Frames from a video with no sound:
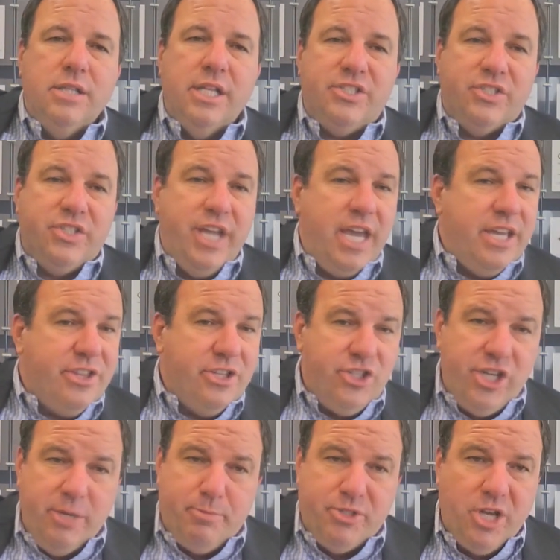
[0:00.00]
let's take the
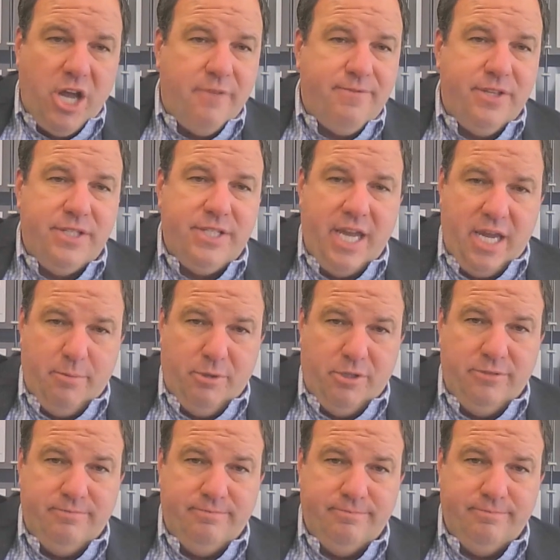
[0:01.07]
chips off the
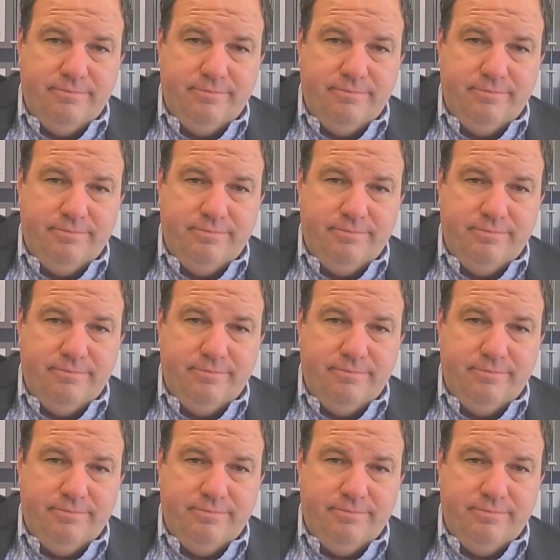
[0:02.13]
table